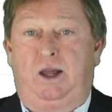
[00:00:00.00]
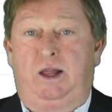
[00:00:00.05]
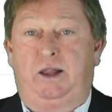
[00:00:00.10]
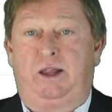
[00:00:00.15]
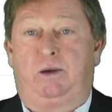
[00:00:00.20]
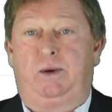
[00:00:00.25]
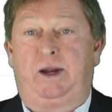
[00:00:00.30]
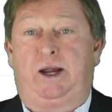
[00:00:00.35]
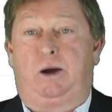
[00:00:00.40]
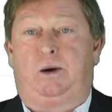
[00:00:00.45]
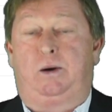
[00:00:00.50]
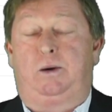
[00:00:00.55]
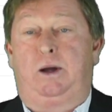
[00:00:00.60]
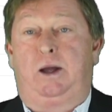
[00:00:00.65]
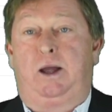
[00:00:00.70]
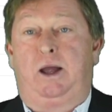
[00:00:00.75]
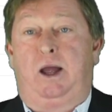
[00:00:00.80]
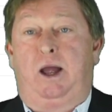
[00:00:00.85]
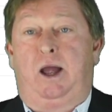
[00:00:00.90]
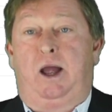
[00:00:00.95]
There we
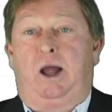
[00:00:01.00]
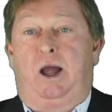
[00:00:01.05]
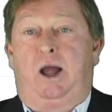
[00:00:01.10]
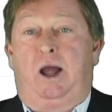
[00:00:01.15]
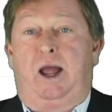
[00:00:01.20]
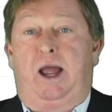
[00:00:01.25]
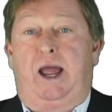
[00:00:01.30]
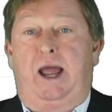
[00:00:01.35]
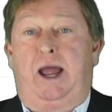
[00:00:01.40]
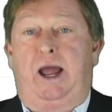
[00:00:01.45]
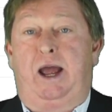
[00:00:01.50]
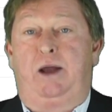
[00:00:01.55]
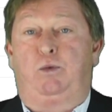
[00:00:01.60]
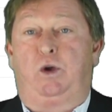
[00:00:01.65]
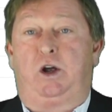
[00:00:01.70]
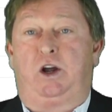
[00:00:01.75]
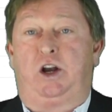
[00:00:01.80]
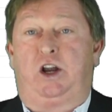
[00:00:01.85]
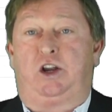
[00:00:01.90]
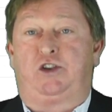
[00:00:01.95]
go. And
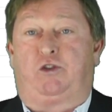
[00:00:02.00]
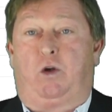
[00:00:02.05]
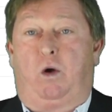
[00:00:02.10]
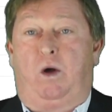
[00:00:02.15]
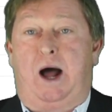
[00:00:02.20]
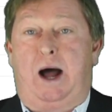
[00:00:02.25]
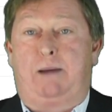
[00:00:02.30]
we're going to scroll